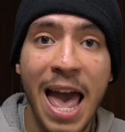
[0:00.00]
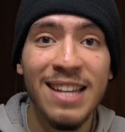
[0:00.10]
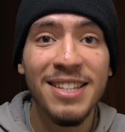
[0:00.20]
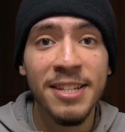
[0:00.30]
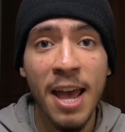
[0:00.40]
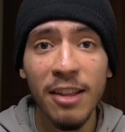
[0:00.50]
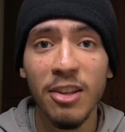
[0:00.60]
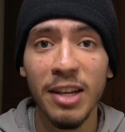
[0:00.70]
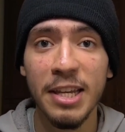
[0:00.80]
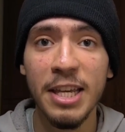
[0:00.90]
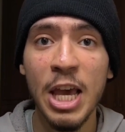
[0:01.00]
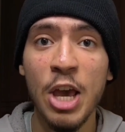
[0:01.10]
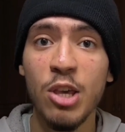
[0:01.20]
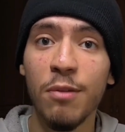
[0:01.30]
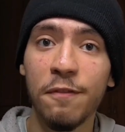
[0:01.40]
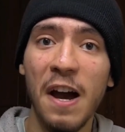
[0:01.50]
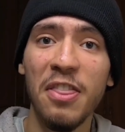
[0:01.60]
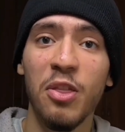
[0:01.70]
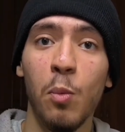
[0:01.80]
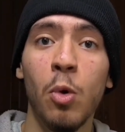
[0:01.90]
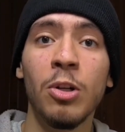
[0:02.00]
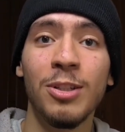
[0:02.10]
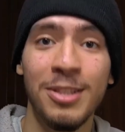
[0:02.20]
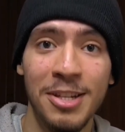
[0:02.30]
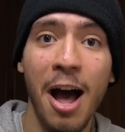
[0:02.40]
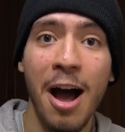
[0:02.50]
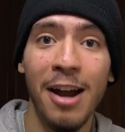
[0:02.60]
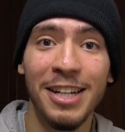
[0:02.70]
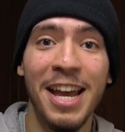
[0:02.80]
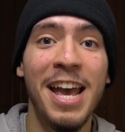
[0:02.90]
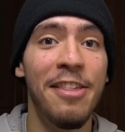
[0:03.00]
and suddenly you find the world dark,